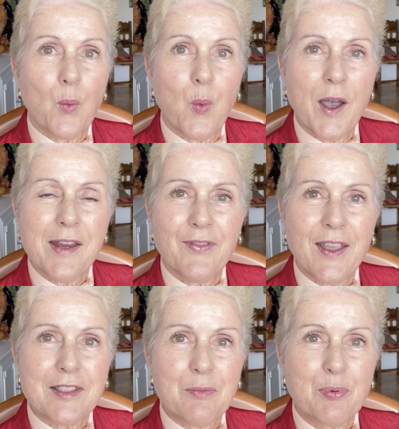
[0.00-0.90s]
One
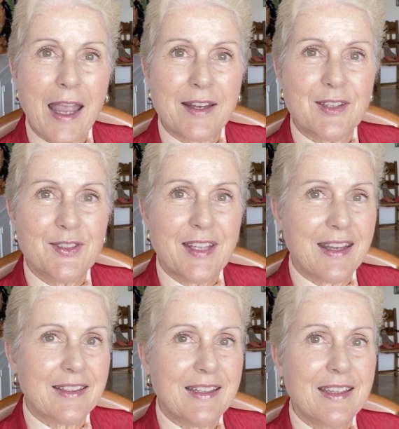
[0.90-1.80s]
effective practice
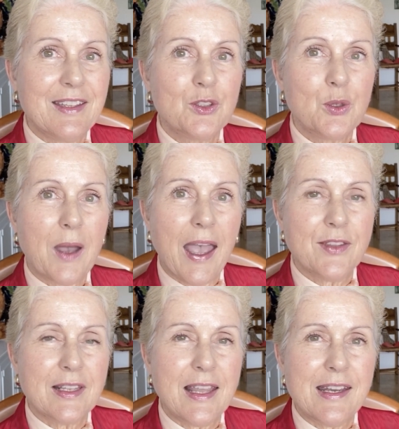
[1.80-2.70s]
technique is to
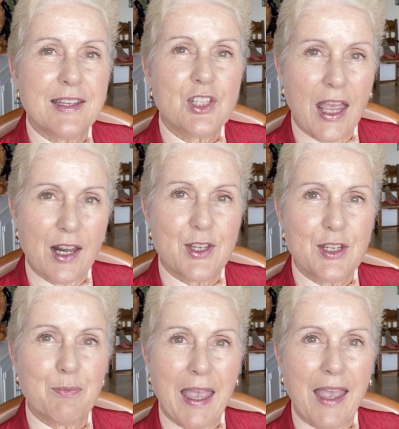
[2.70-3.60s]
isolate a
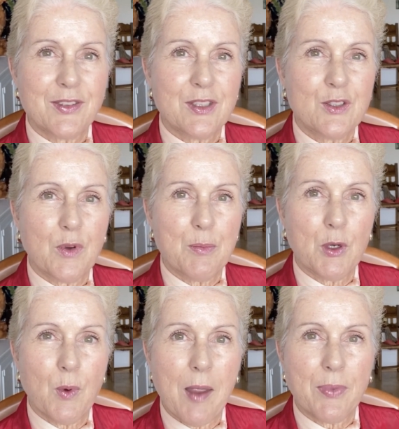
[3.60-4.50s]
challenging passage from
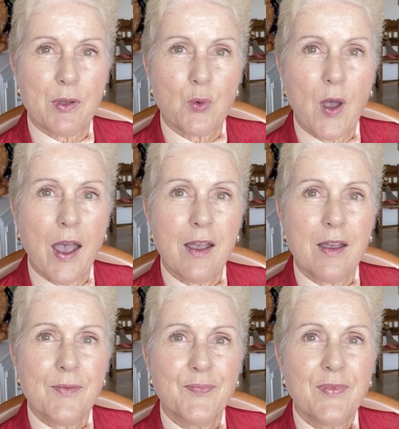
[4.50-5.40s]
your repertoire
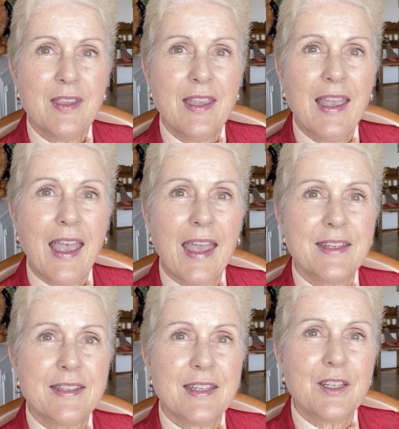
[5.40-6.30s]
and
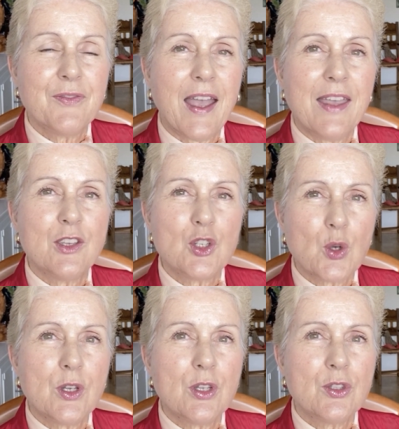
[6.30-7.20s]
identify the
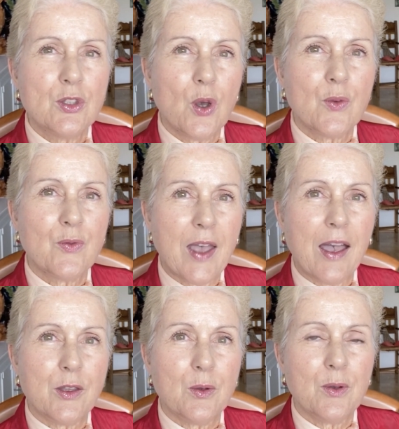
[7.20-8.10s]
shortest note
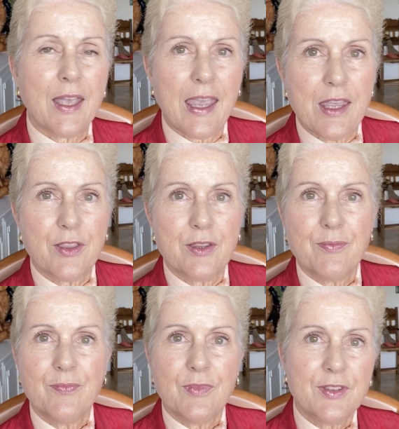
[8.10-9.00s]
value, 8th,
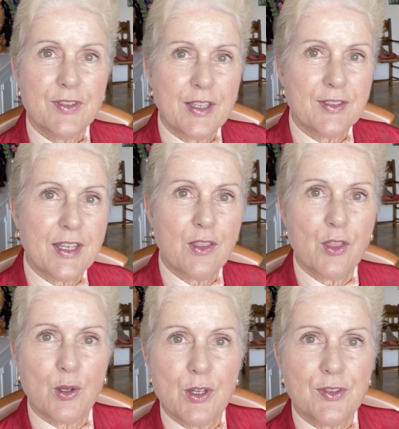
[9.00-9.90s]

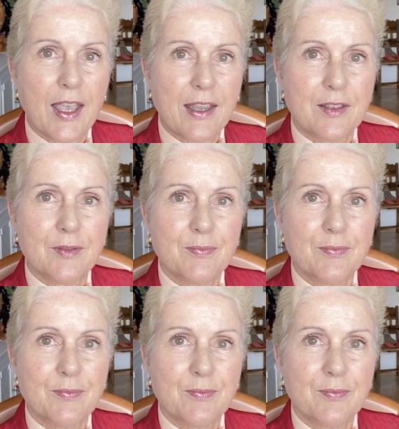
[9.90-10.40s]
16th, 32nd,